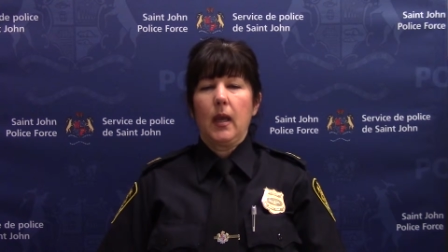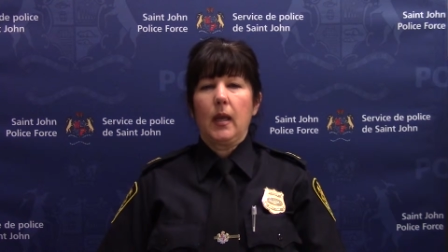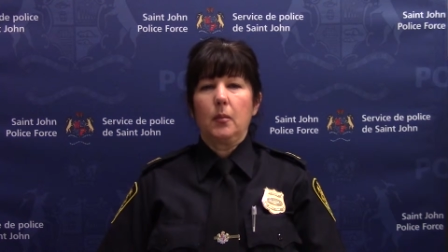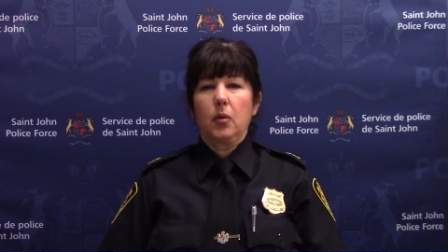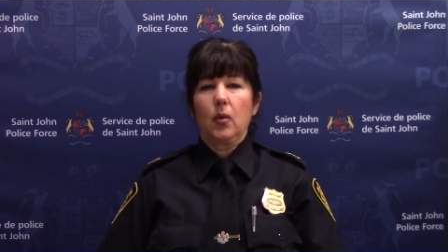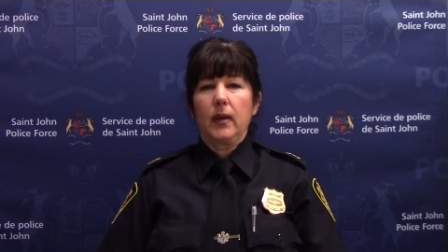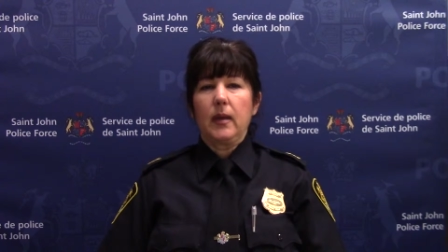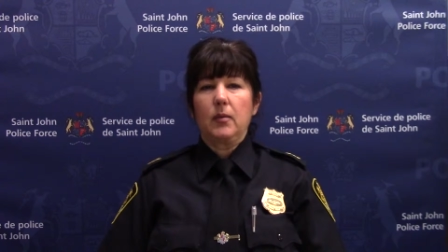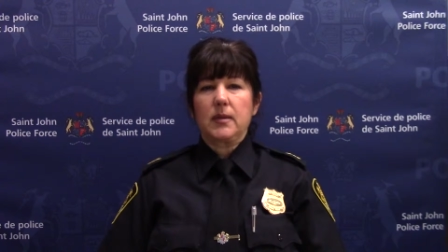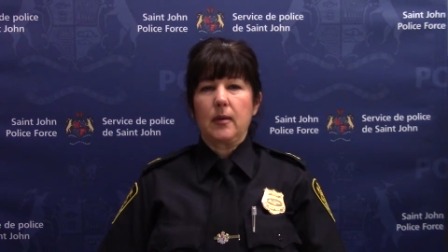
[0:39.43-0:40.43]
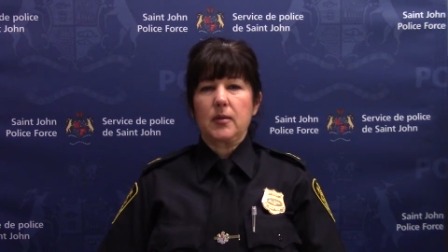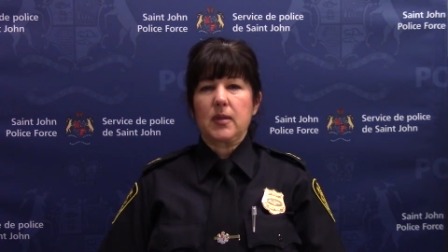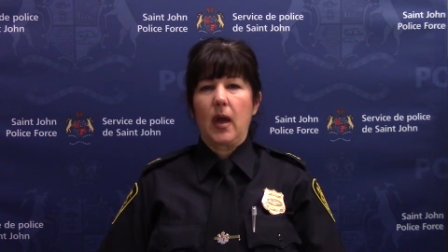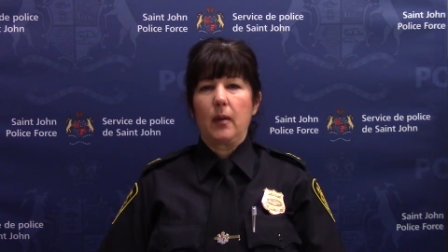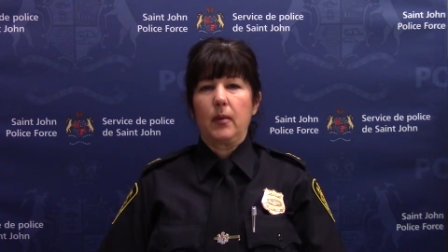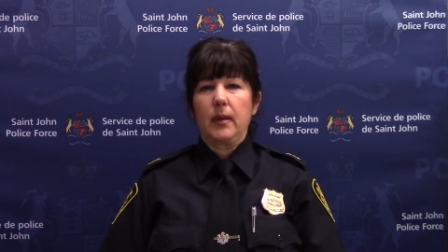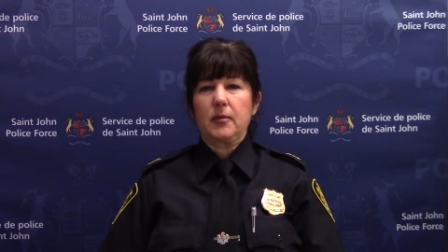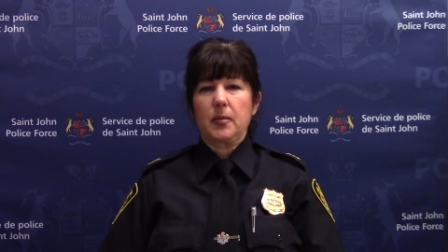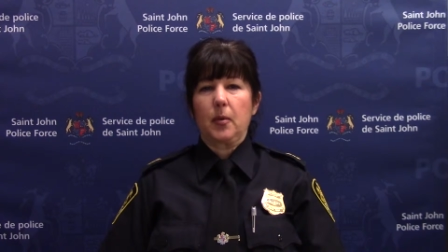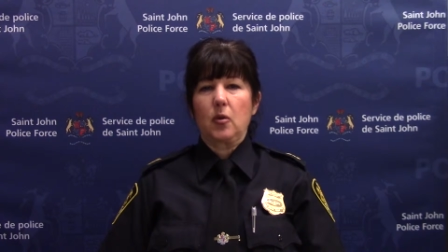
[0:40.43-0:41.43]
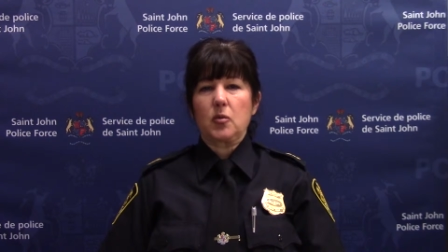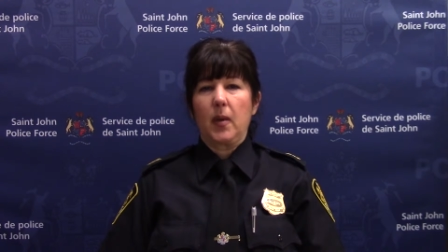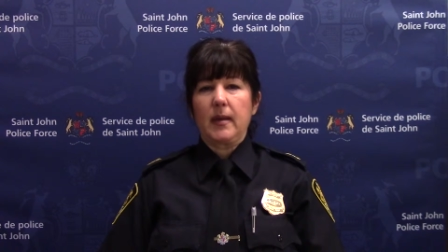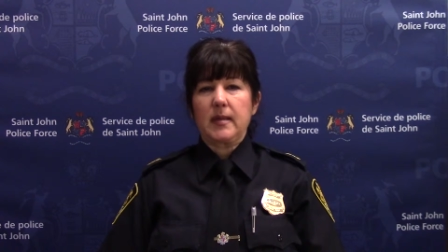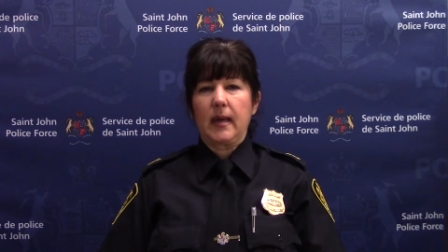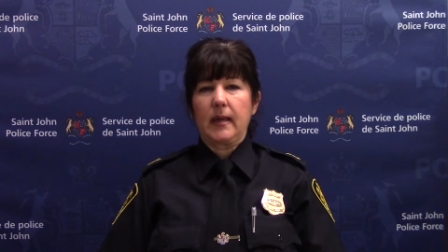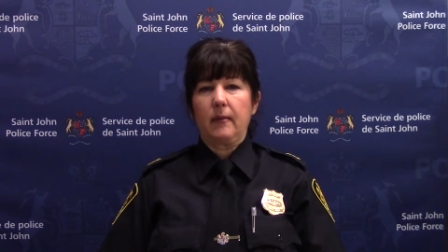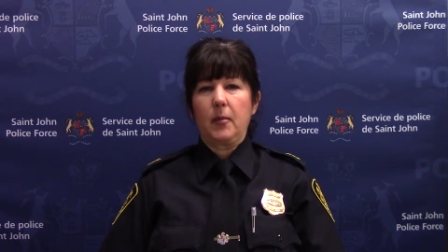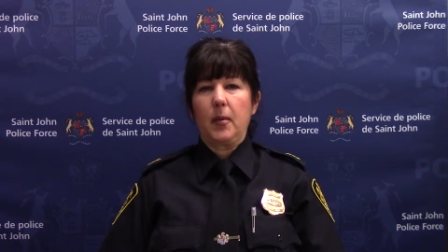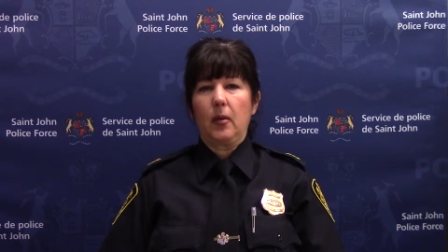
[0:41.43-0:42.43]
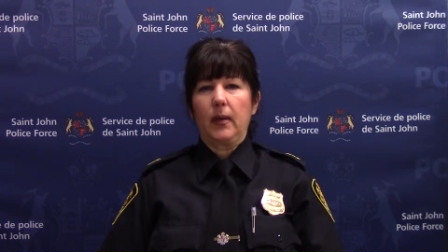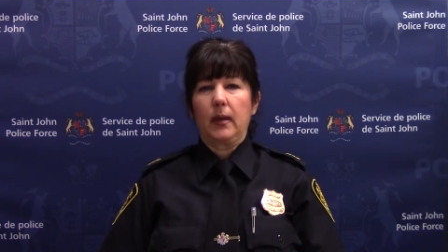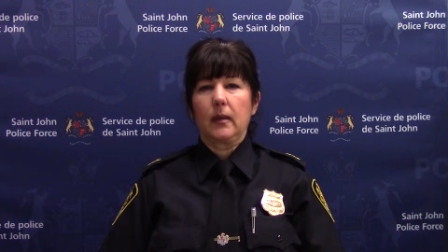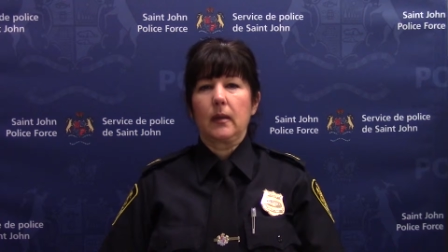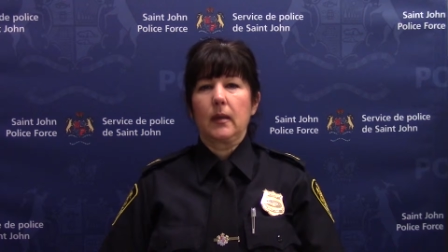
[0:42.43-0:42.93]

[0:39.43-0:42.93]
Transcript: An employee was outside when he was approached by a tenant of the building.